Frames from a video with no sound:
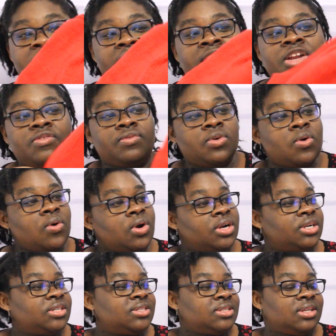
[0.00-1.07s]
And of
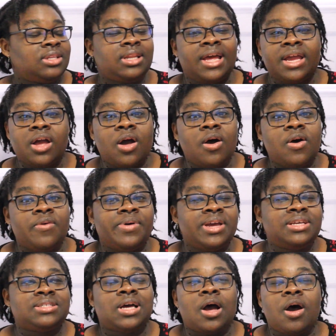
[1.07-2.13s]
course, like
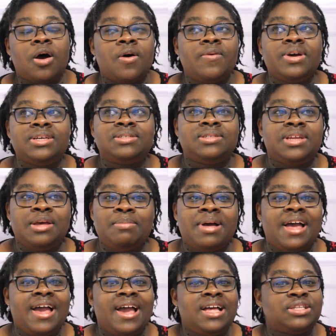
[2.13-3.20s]
always, I always knit my
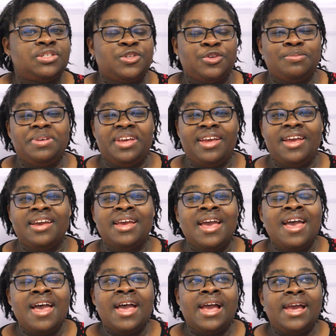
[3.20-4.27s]
hats too big,
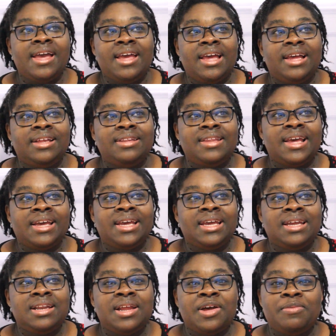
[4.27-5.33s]
and they
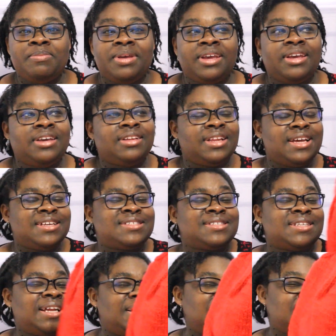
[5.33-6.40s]
end up being like
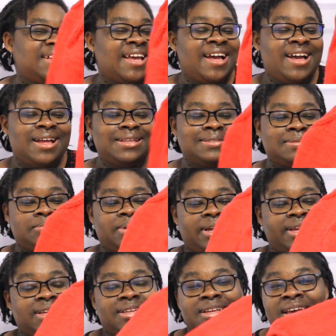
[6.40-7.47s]
slouchy hats,
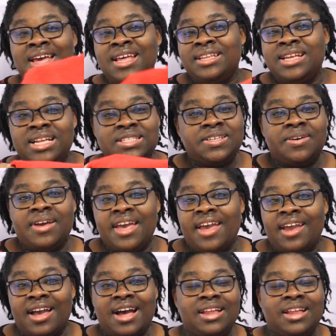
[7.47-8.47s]
but that's okay.